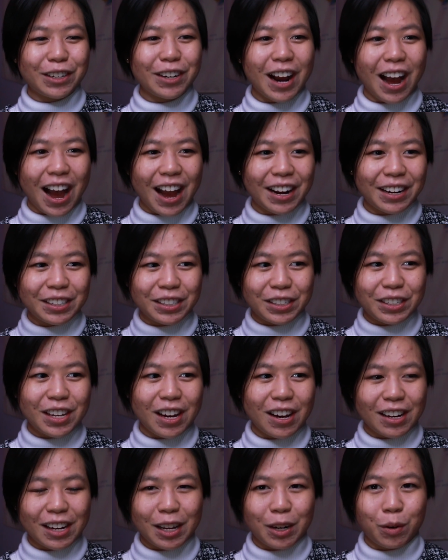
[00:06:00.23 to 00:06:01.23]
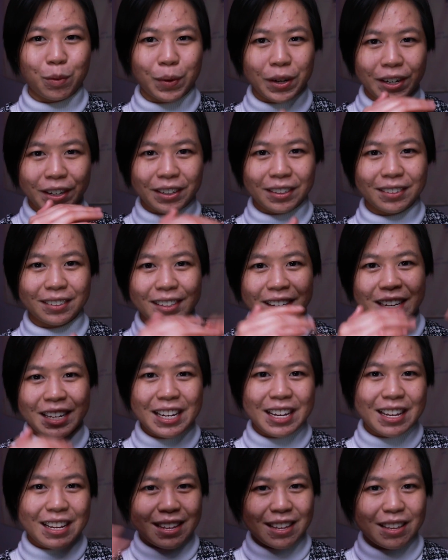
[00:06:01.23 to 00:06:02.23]
your eye and your tongue on a weird
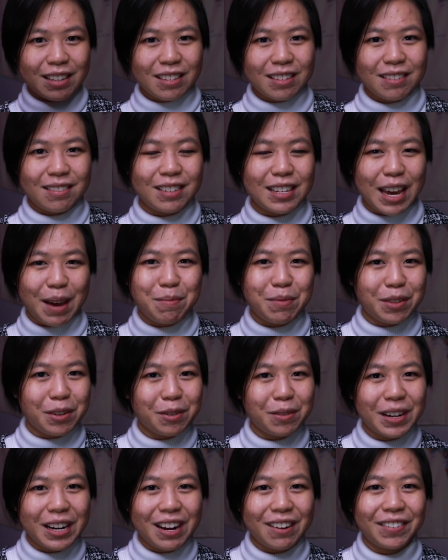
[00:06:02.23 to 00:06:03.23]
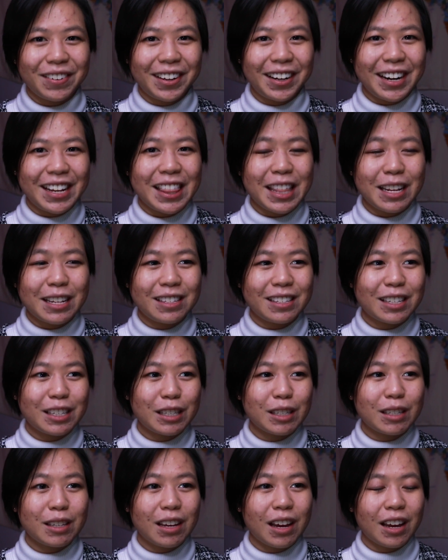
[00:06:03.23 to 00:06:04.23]
depth or whatever, and it
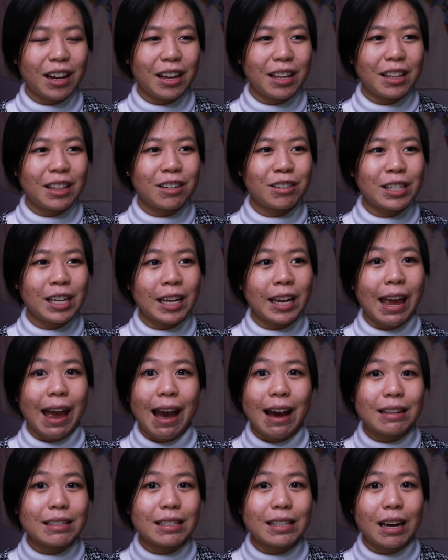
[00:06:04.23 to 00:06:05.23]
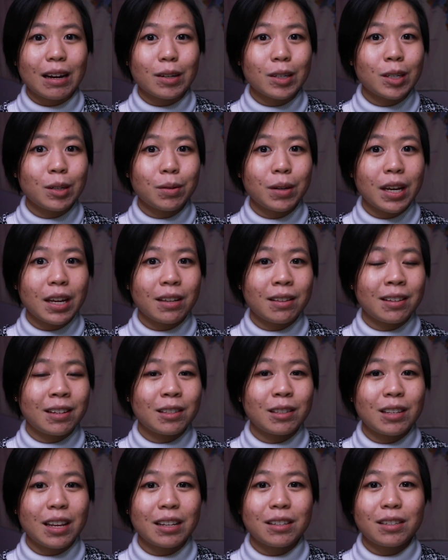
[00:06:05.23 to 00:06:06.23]
just, there's a cat sound to it, and
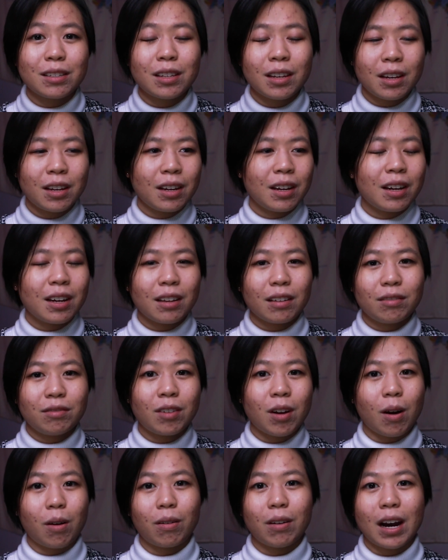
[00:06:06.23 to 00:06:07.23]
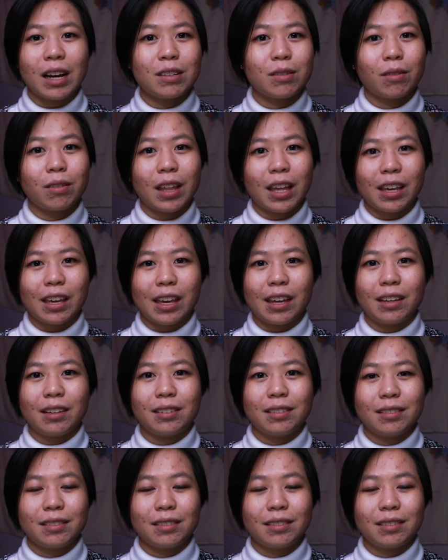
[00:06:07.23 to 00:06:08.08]
it's no, I don't like it.